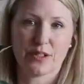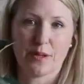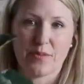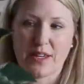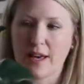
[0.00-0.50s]
for
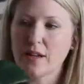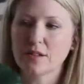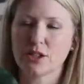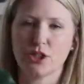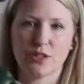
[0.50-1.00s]
something
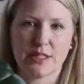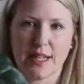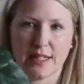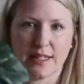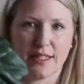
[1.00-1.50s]
else you could
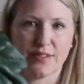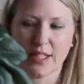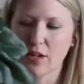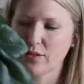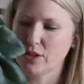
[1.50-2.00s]
take the leaves
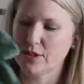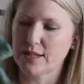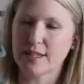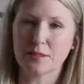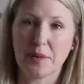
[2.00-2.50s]
out and use
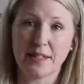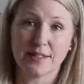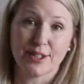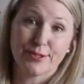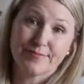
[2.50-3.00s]
it as a base
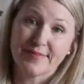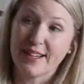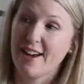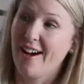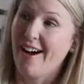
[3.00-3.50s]
so
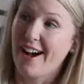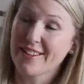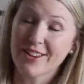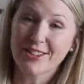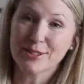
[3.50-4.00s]
I
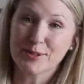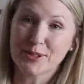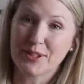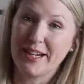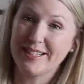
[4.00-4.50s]
thought this was
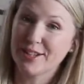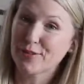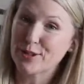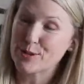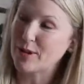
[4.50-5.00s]
a great deal
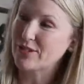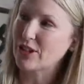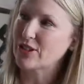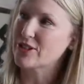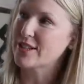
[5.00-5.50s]
for
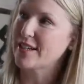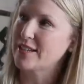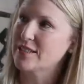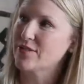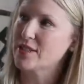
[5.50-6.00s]

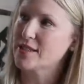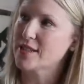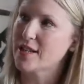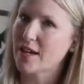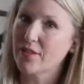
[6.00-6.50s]

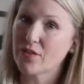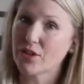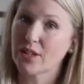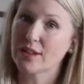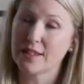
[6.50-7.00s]
$12.97 and I have a
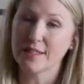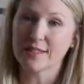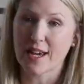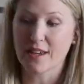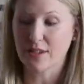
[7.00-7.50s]
feeling these
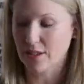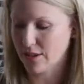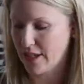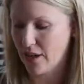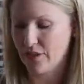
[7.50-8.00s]
and the
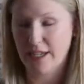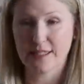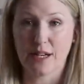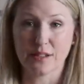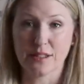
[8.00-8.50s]
little
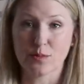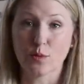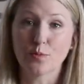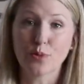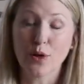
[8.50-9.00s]
galvanized houses
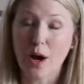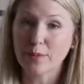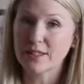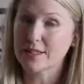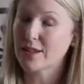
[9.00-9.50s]
will
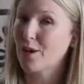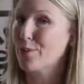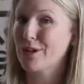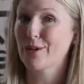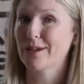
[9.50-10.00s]
probably sell out
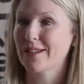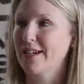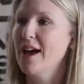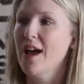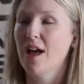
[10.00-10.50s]
pretty quickly.